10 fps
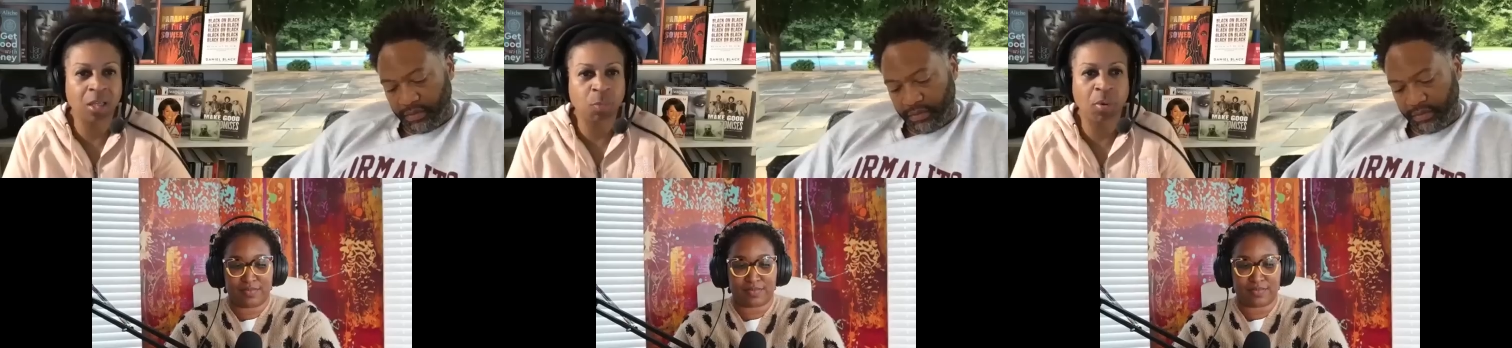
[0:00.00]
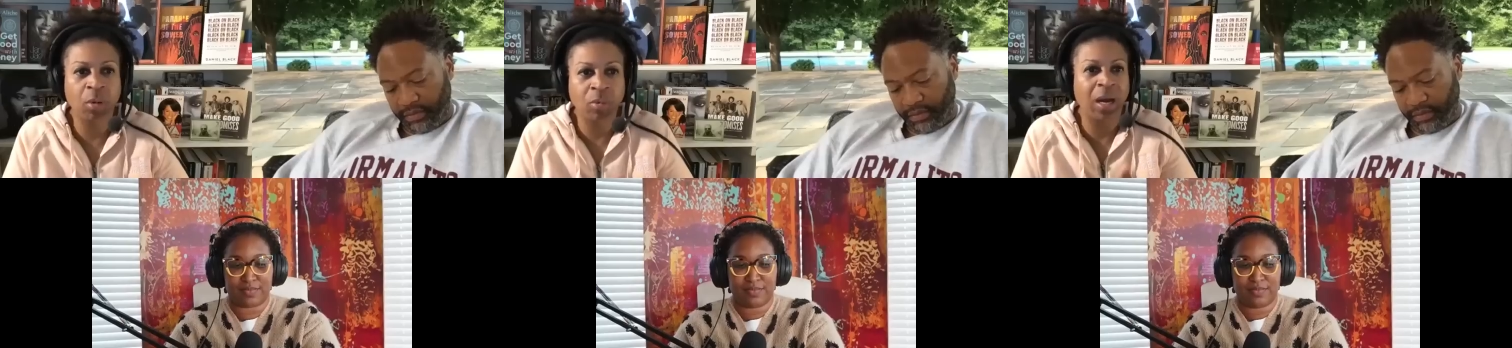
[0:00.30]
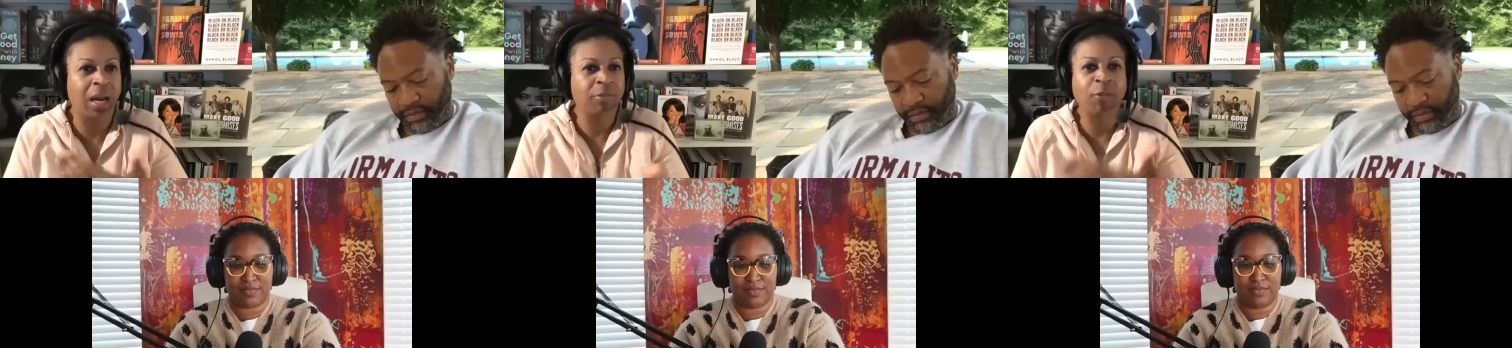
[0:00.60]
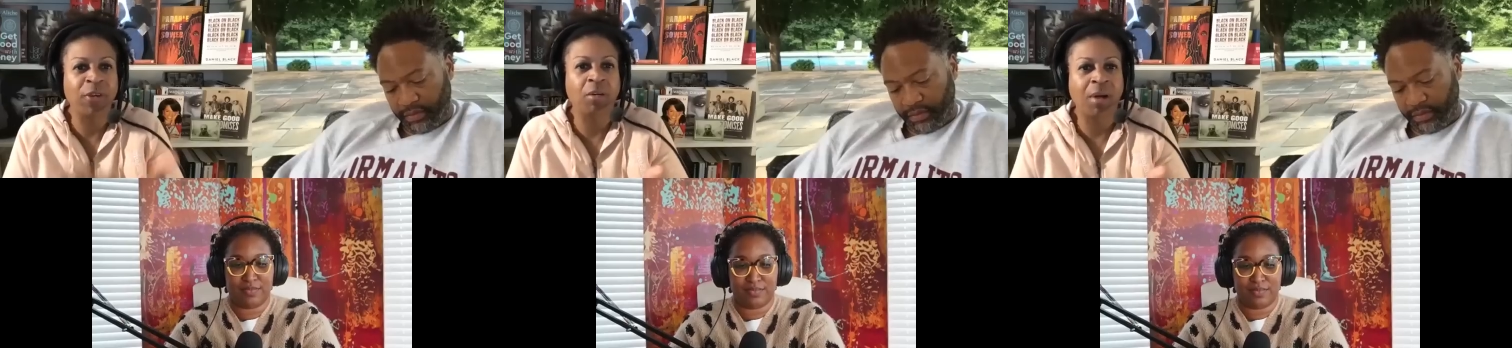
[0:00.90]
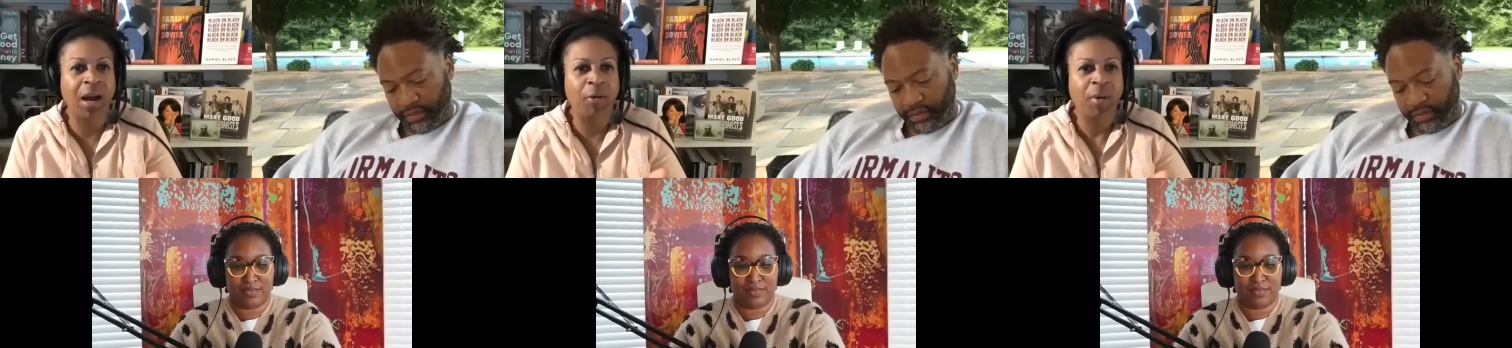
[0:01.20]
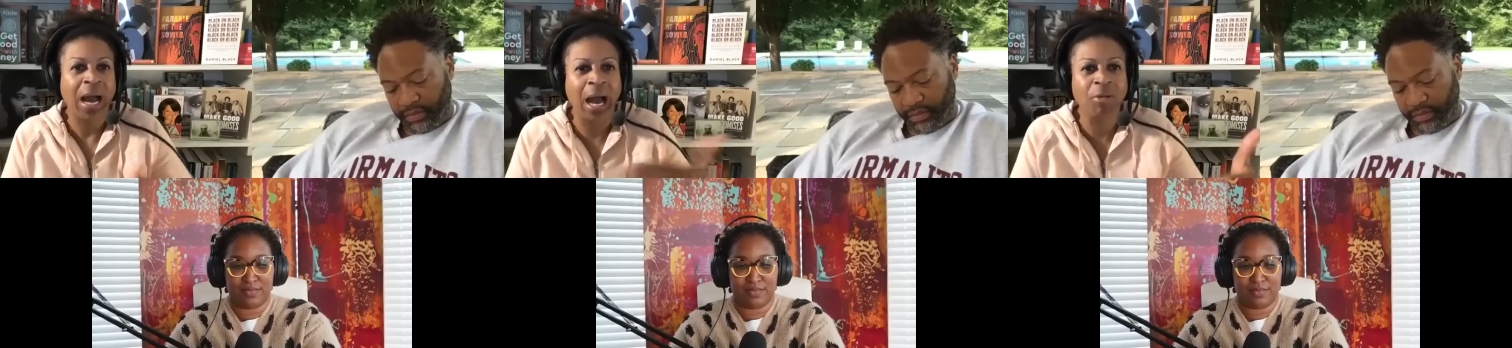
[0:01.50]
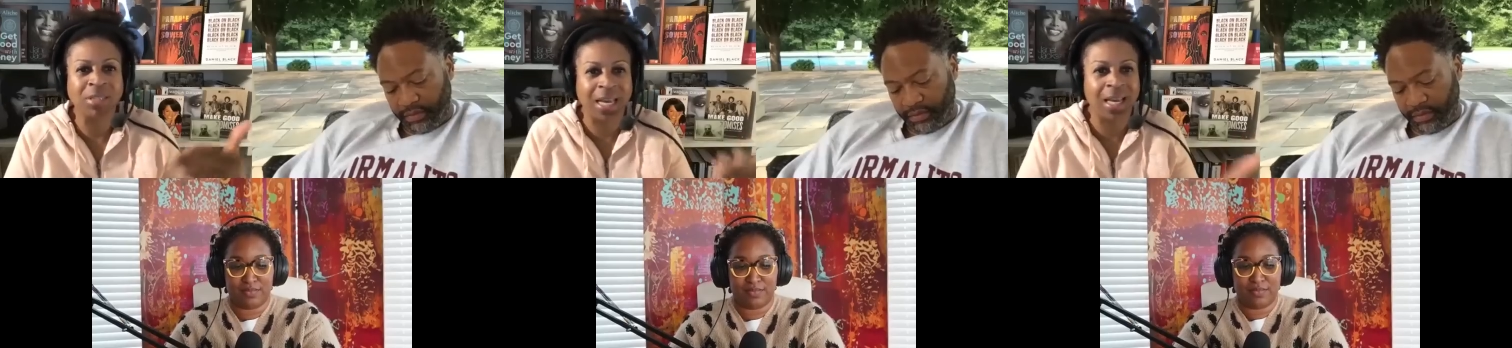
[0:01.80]
Speaker 1: Don's point, we got to have to figure out
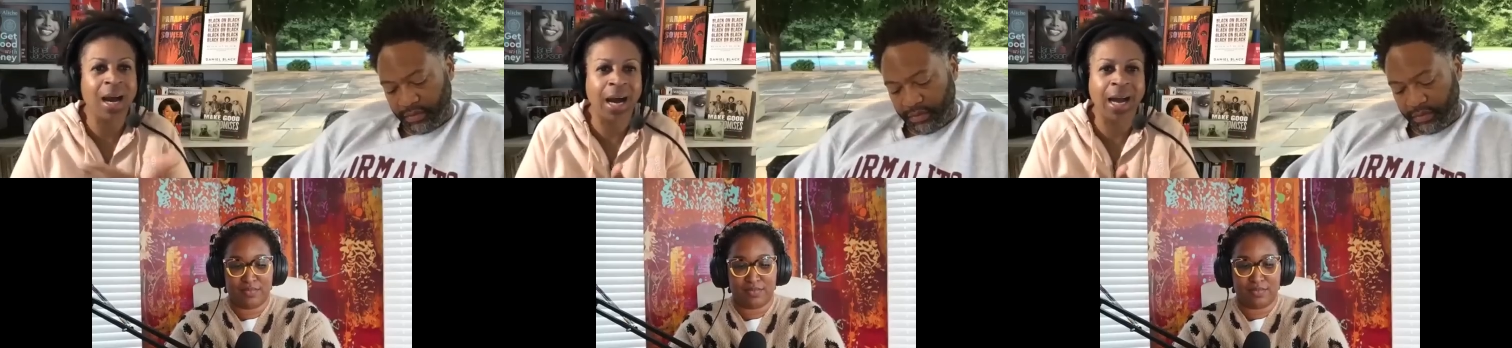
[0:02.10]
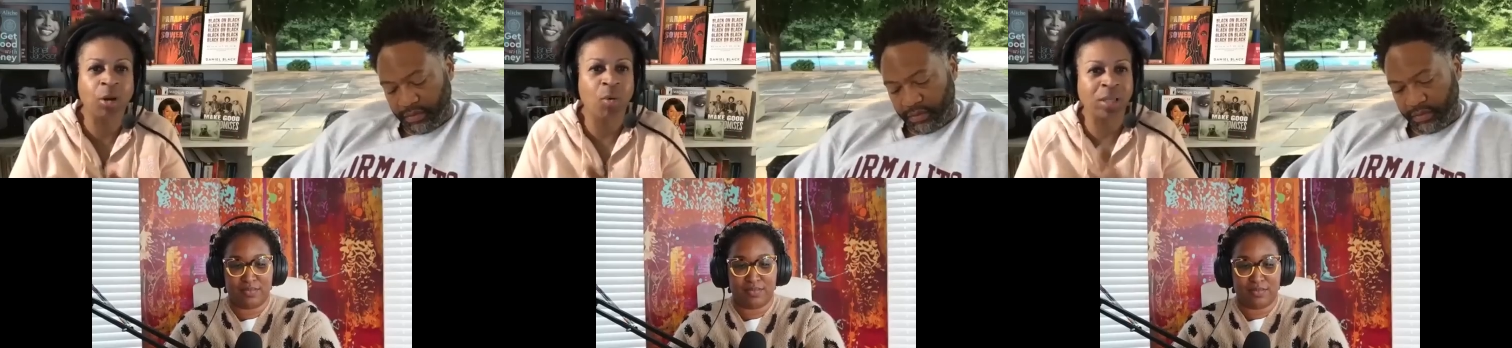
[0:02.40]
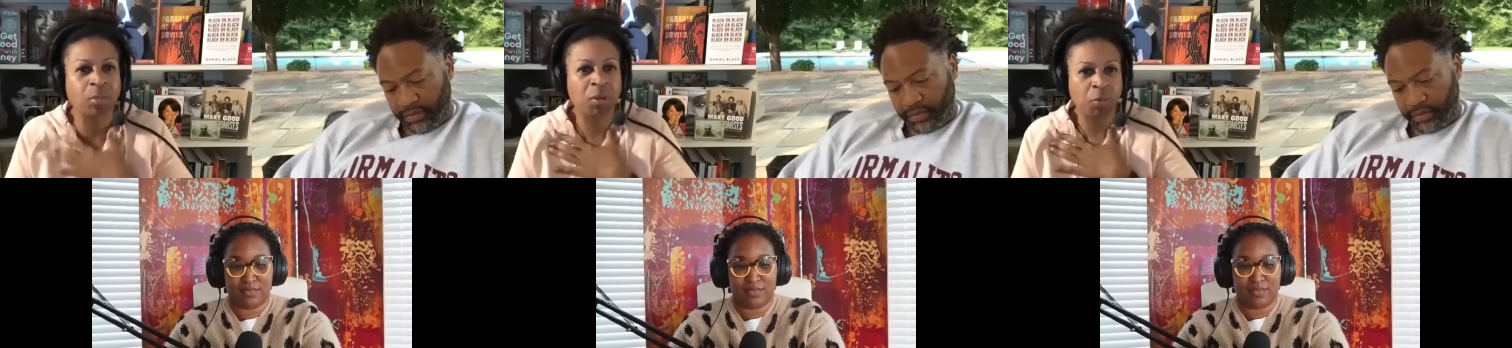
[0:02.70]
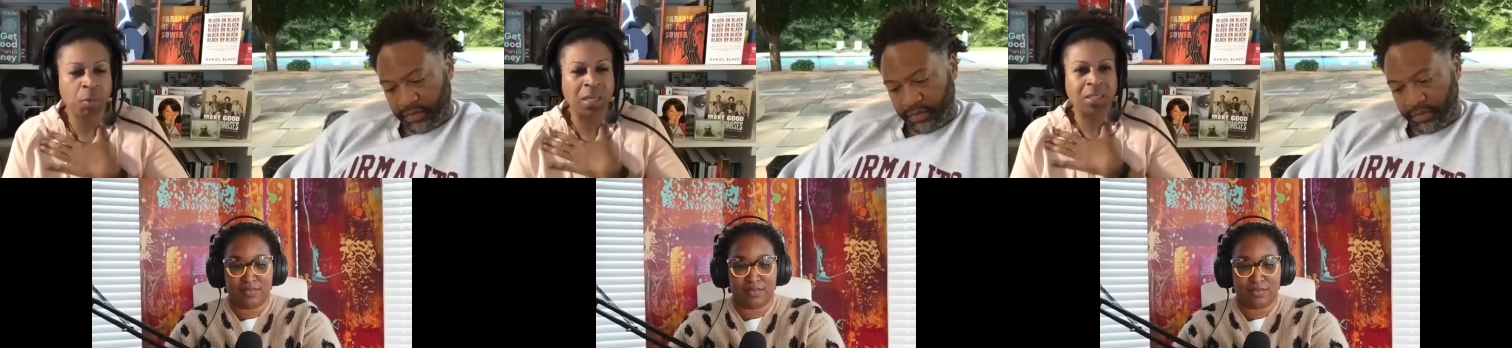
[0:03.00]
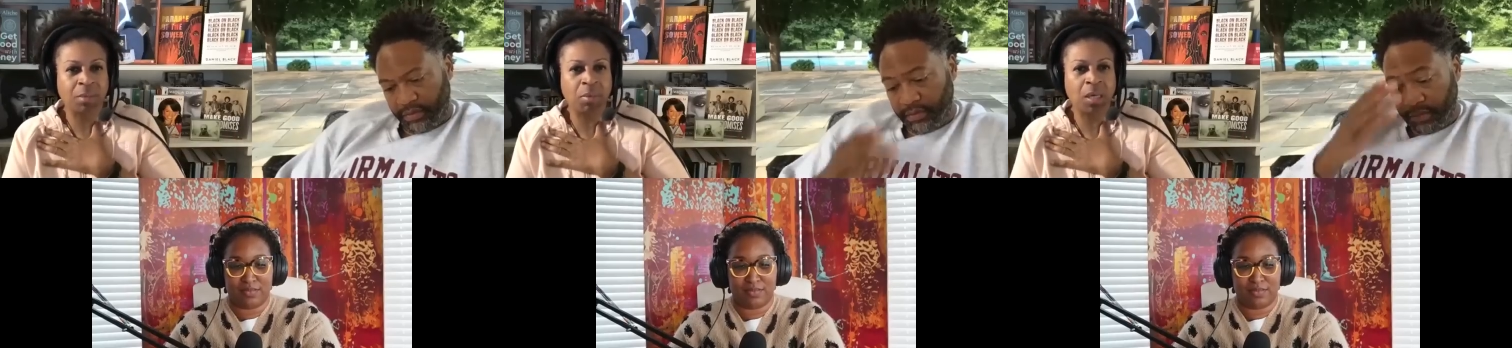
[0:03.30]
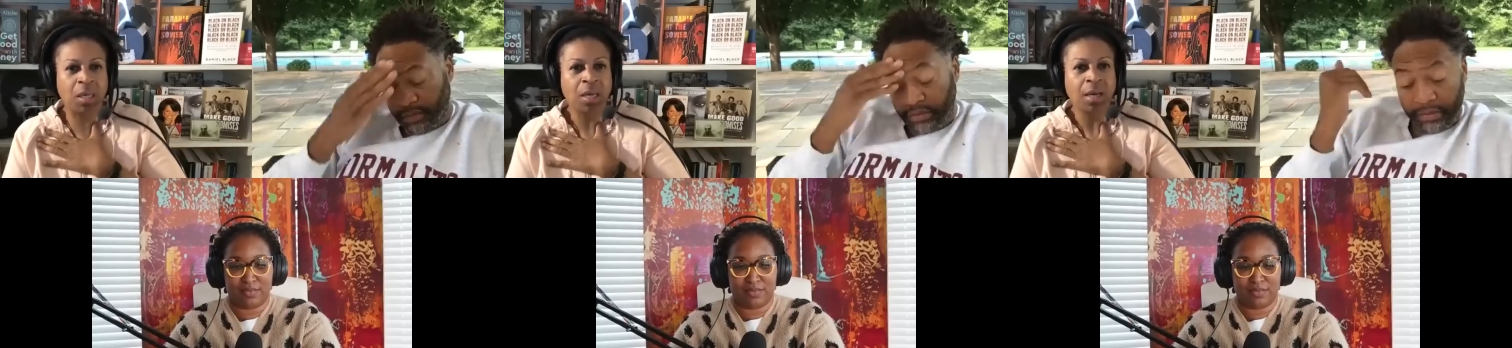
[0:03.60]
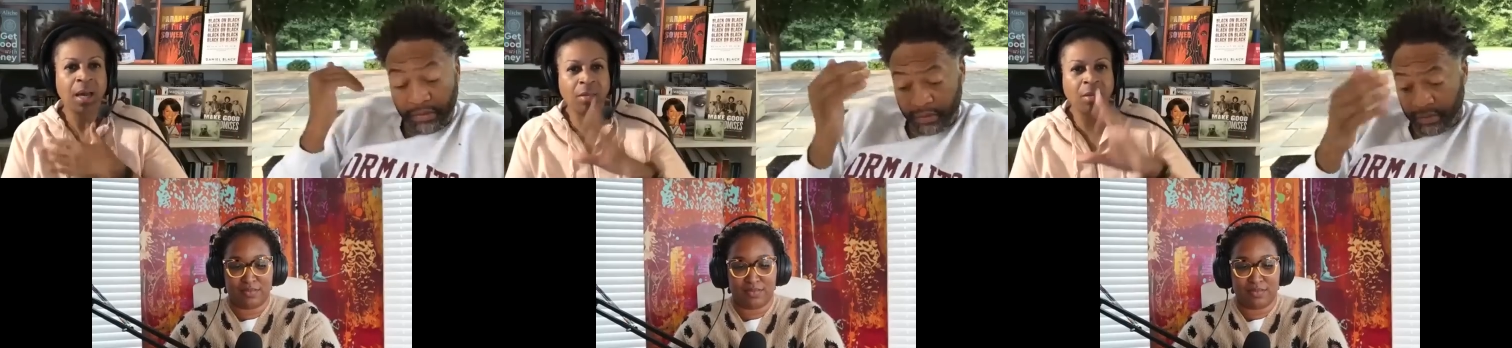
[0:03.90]
how is AI going to be replacing me
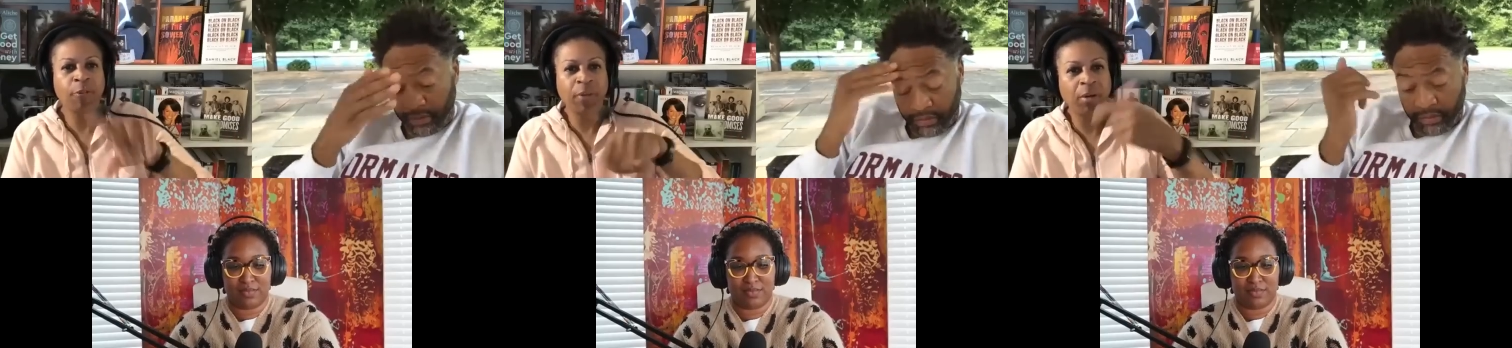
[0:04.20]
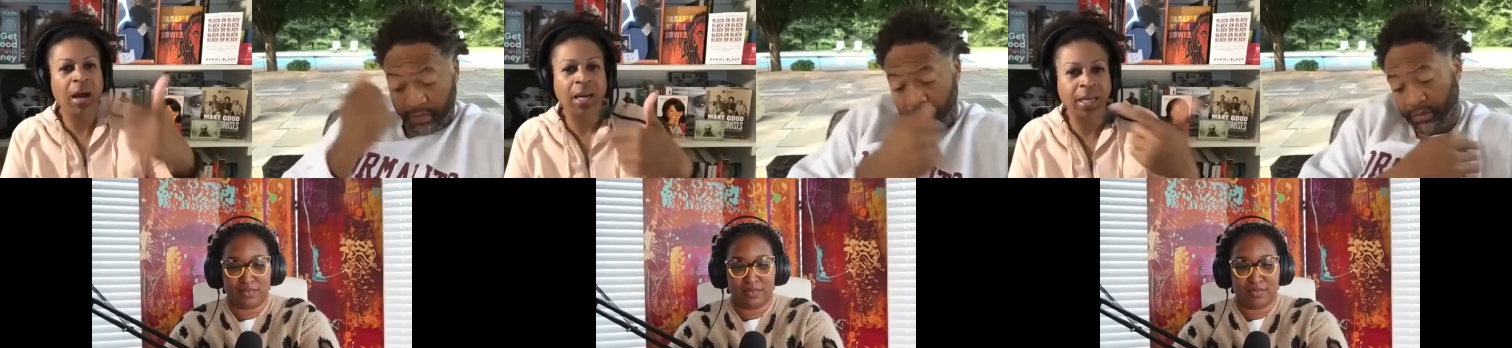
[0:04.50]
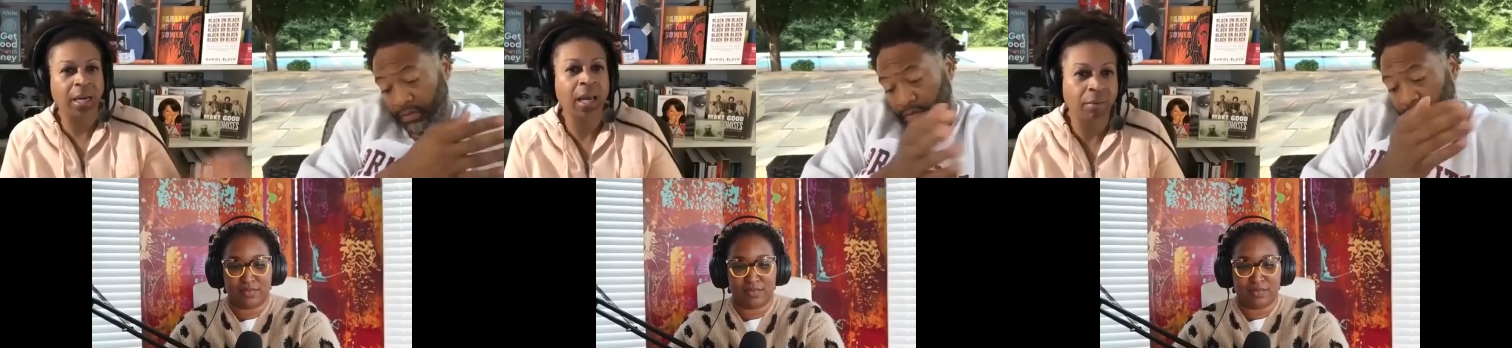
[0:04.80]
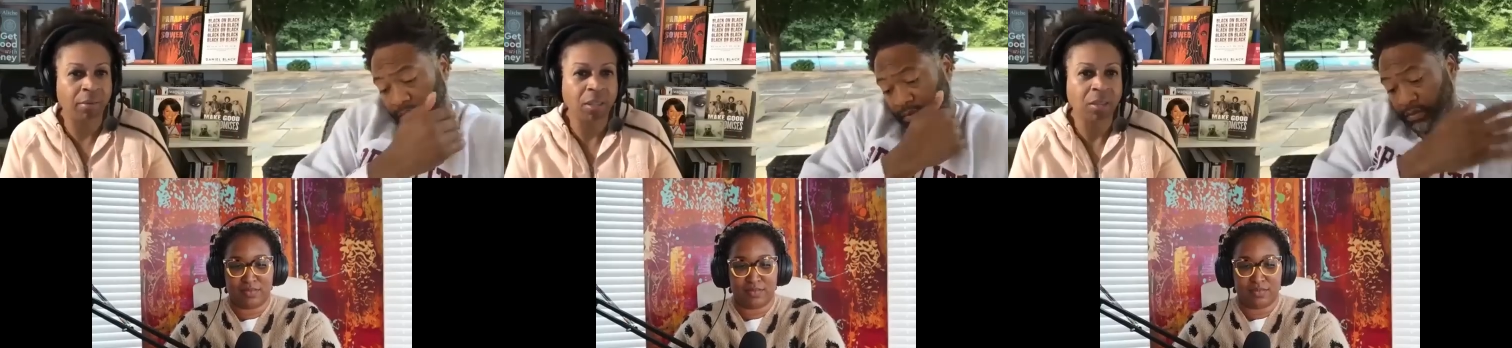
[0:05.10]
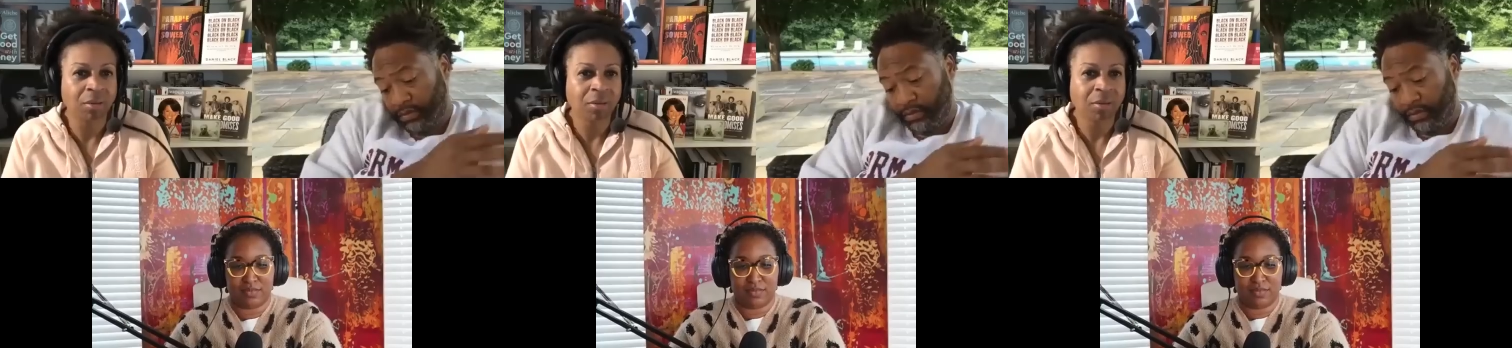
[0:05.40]
and then figure out how to get ahead of it.